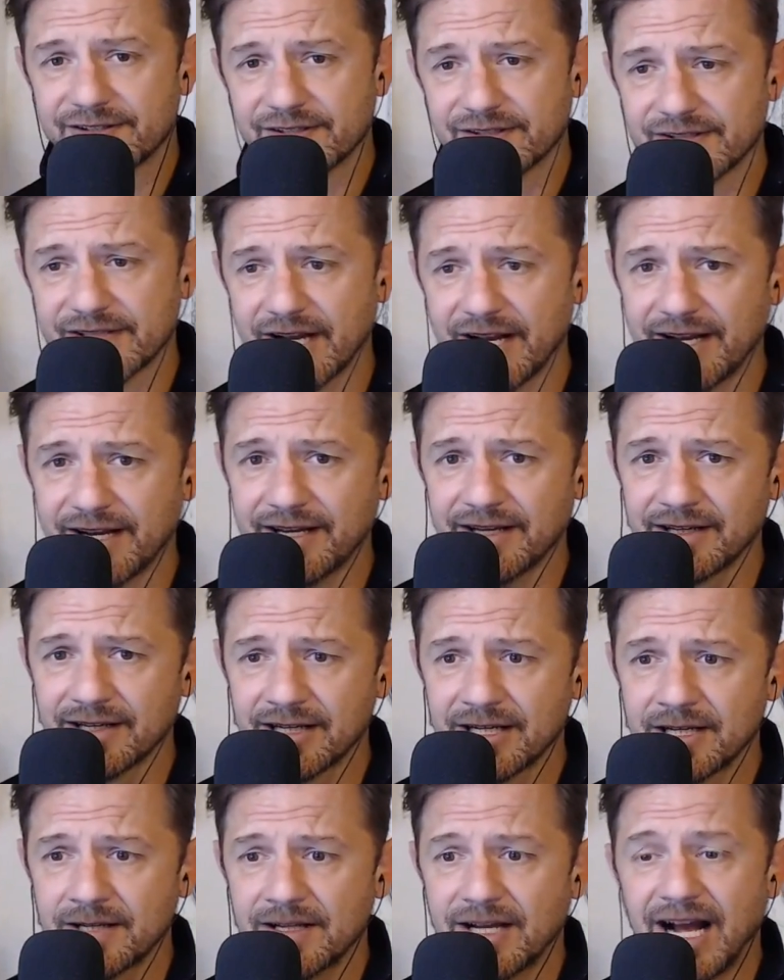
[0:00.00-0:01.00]
society,
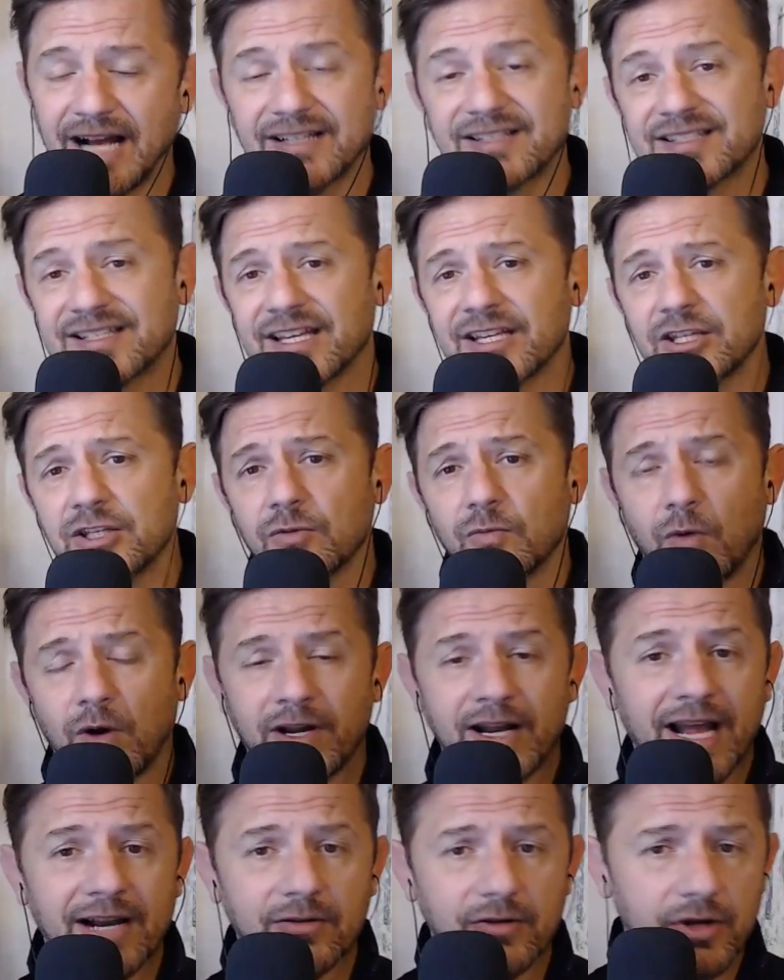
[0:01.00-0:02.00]
I'd say you
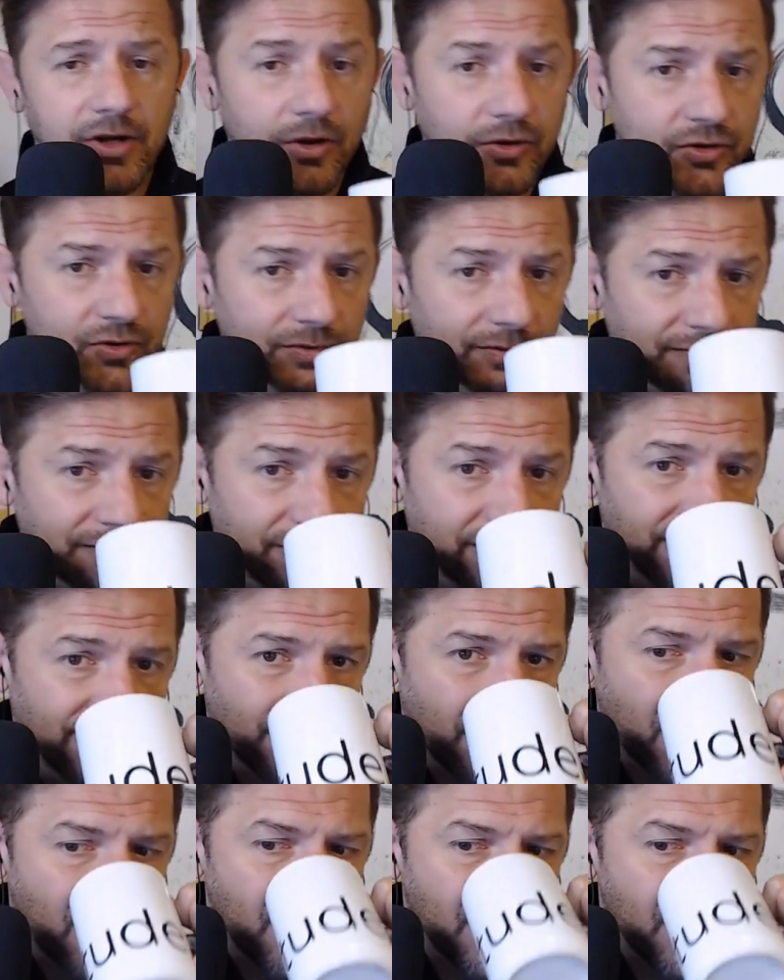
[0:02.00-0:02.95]
want agricultural freedom.